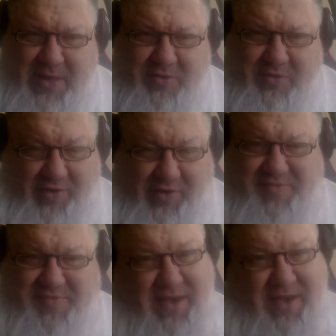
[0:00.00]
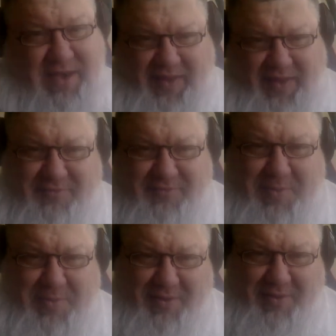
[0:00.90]
streams, and a lot of other
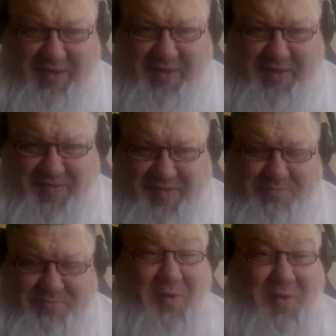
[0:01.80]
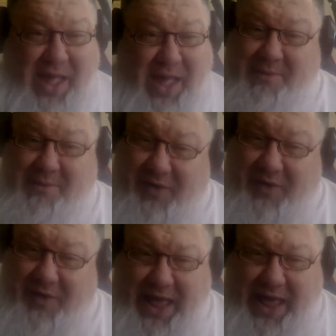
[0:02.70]
people have said the same. So I'm
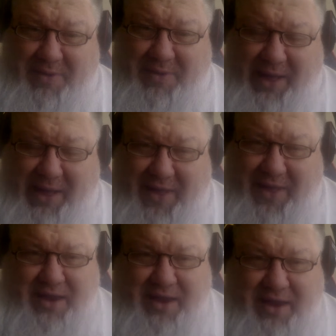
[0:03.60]
very happy about that.